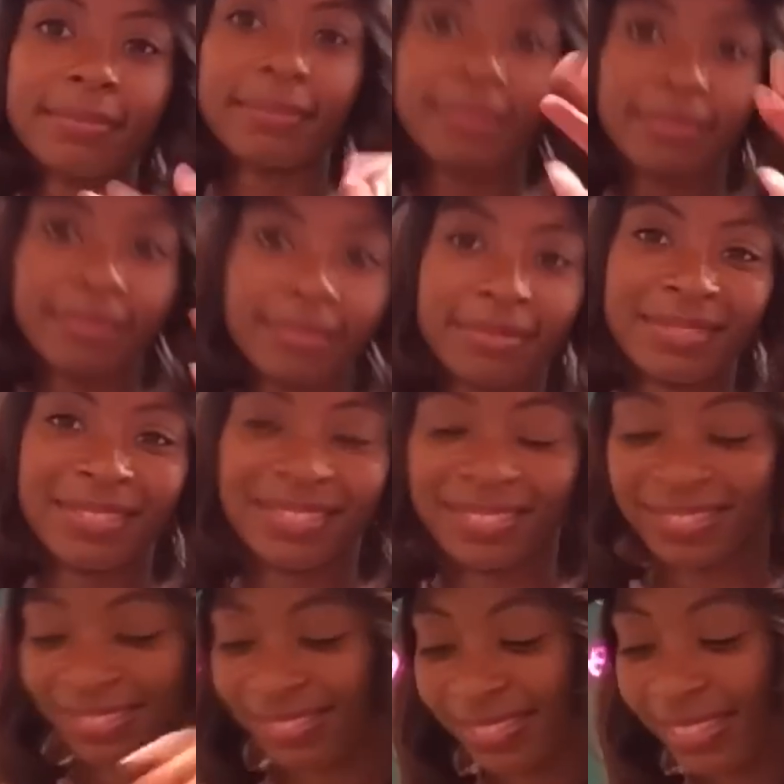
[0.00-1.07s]
we've got so
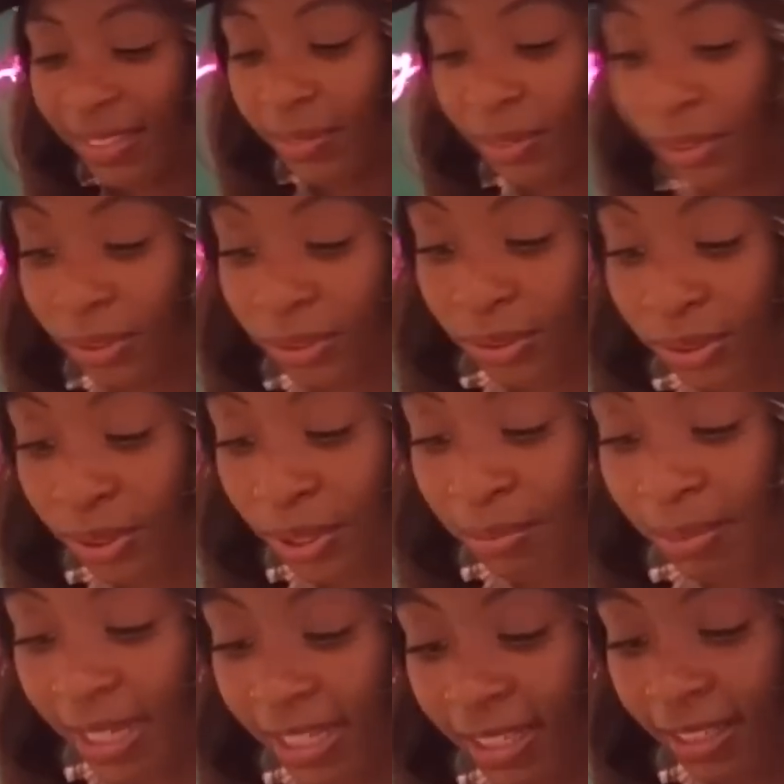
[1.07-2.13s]
many pictures. So
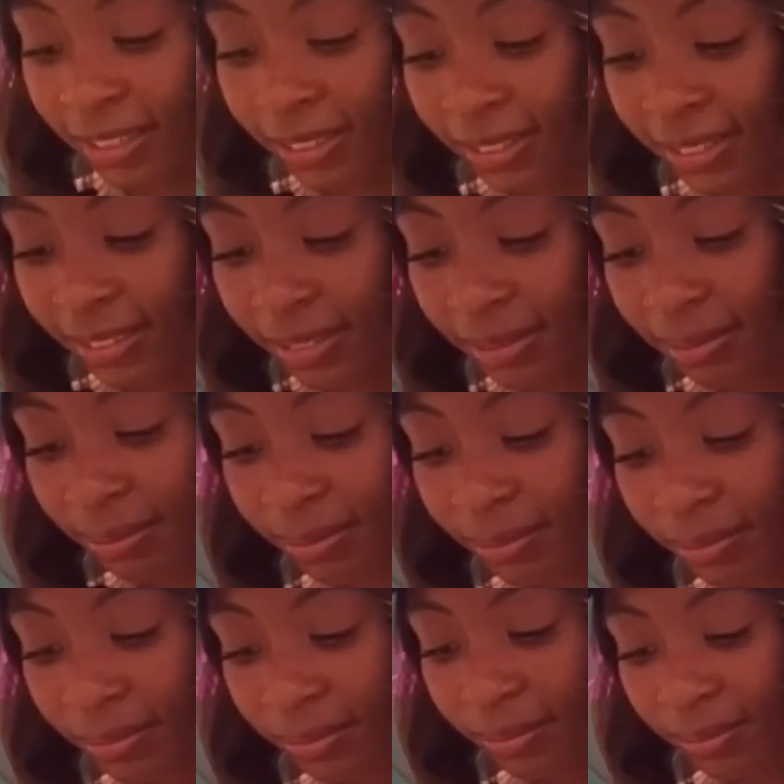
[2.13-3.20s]
many. I think in this vlog
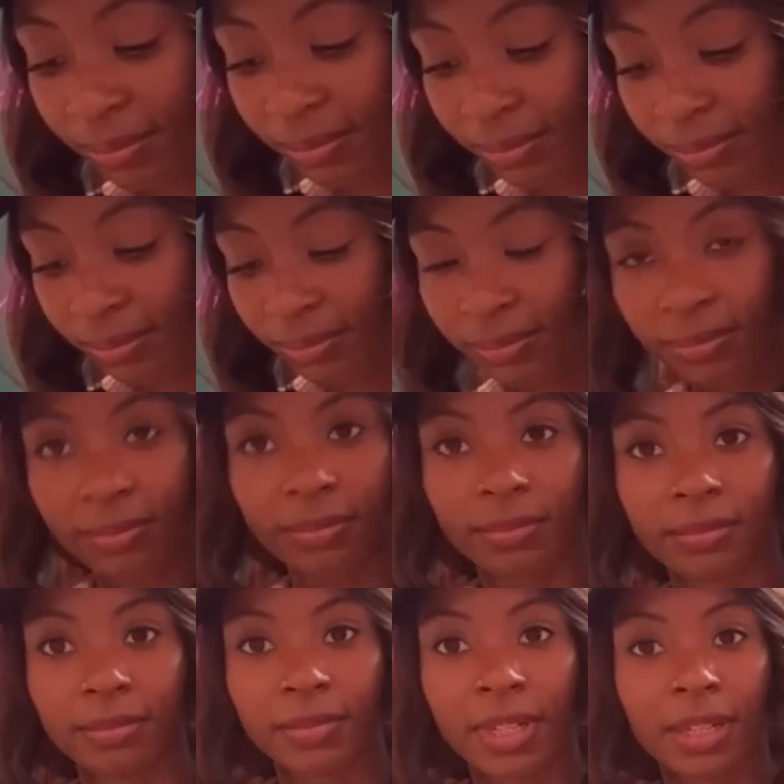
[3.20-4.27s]
you've been seeing a lot more because
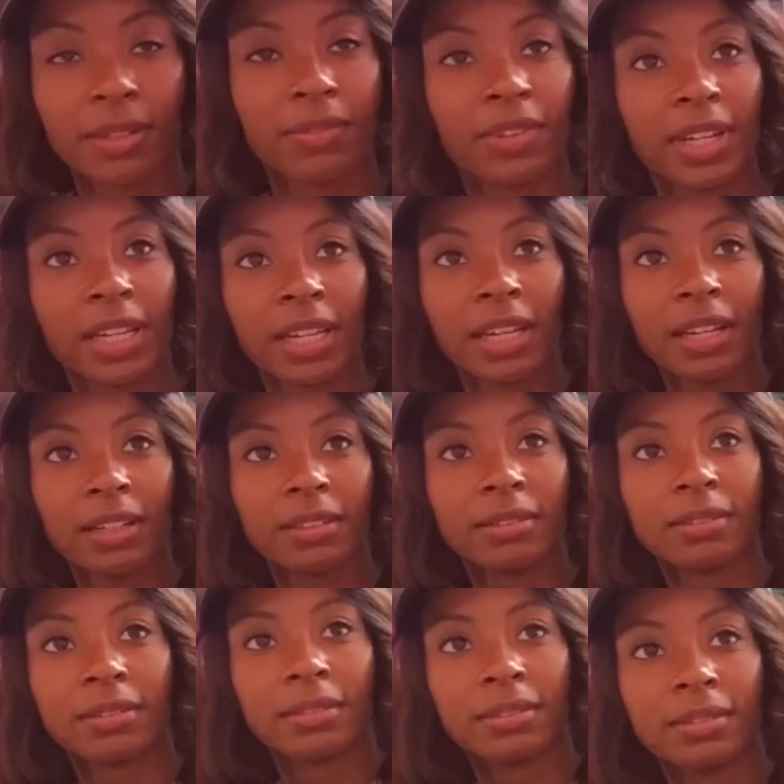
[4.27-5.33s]
last uh, the last vlog,
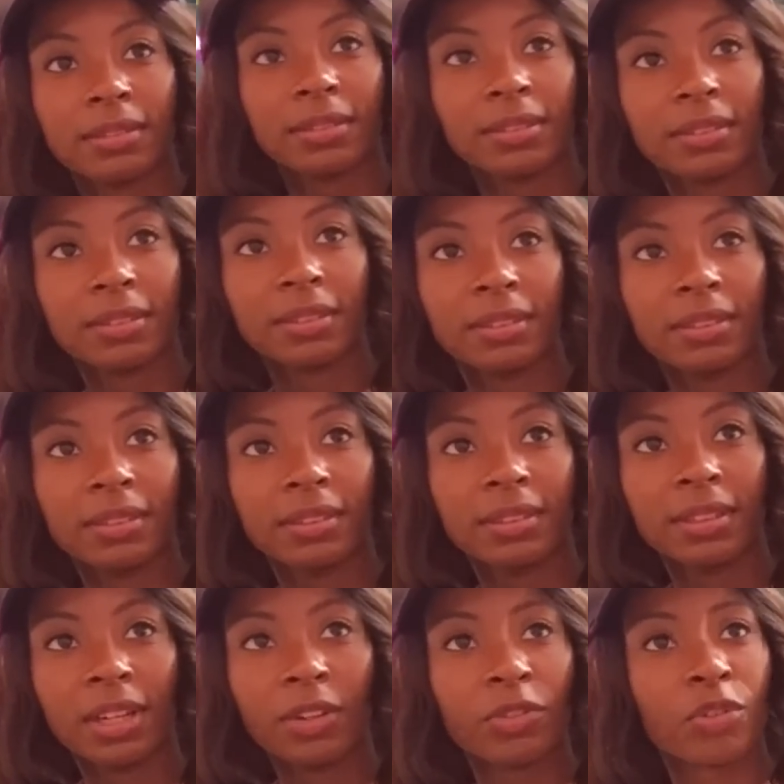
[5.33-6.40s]
yeah, I didn't show you
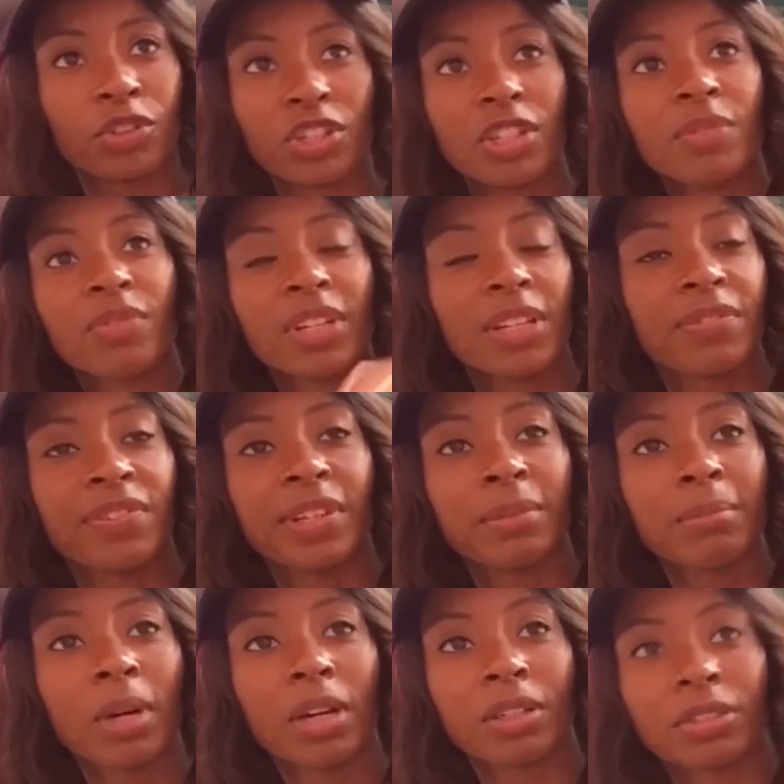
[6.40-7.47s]
much. It's like no, you, you know. Really
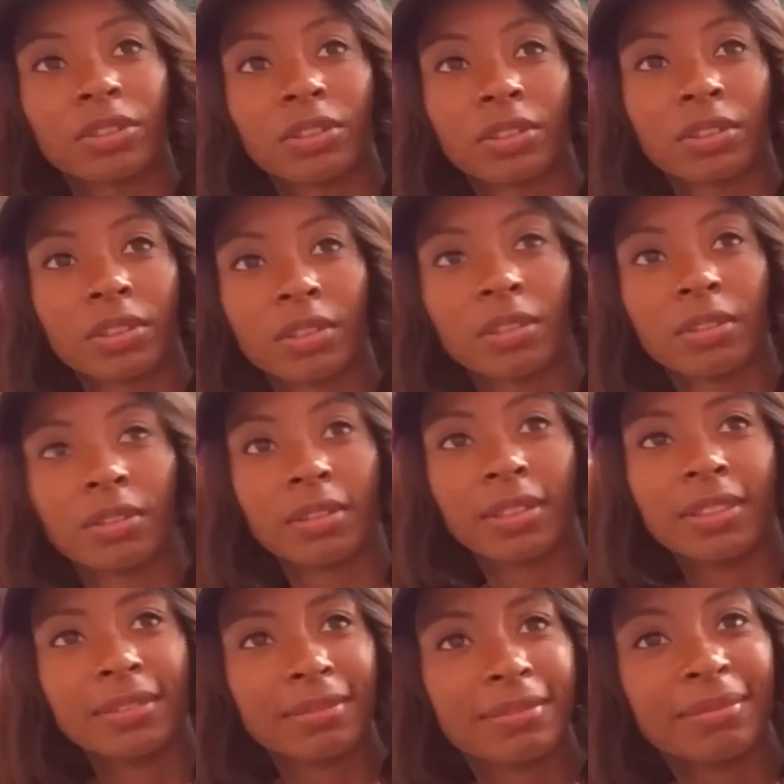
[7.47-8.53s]
much. no, I
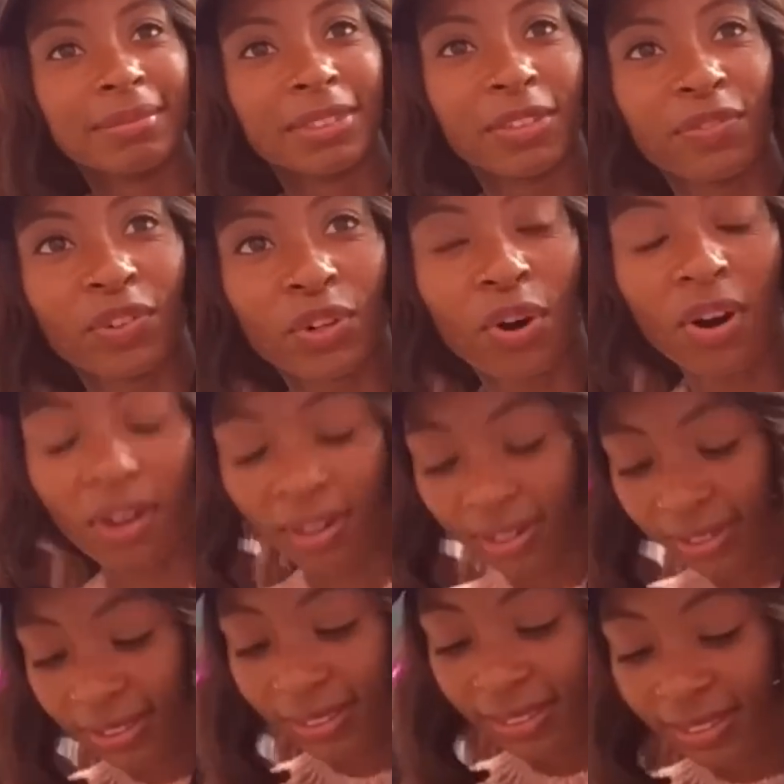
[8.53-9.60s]
didn't. This this time I
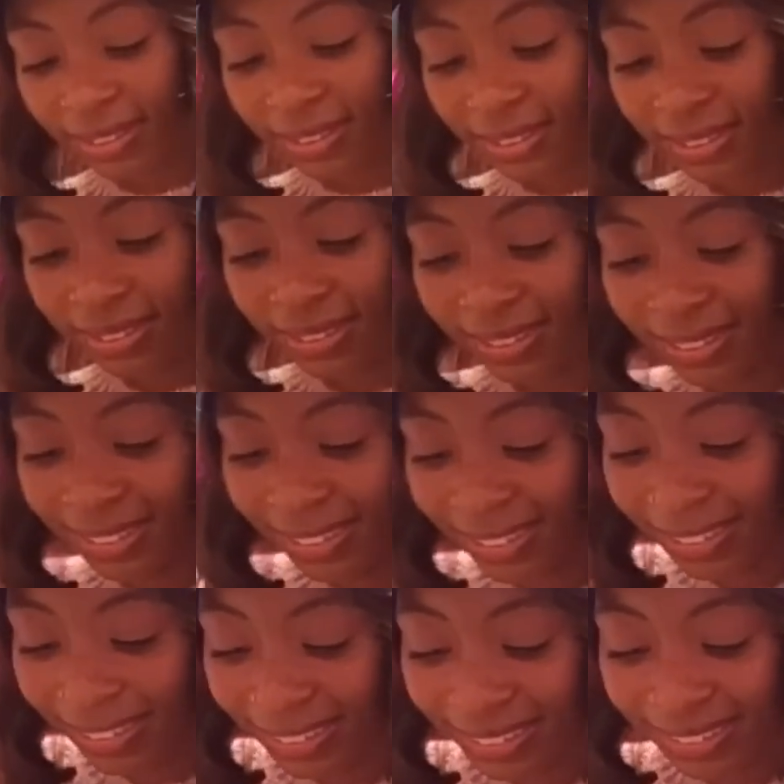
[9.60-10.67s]
think yeah, I was just like
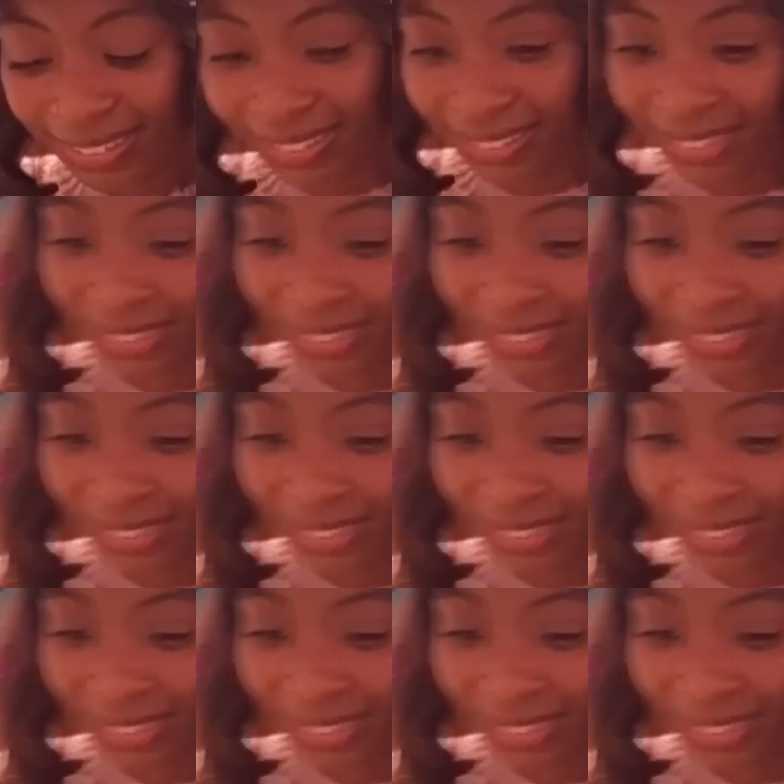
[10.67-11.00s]
yeah, in the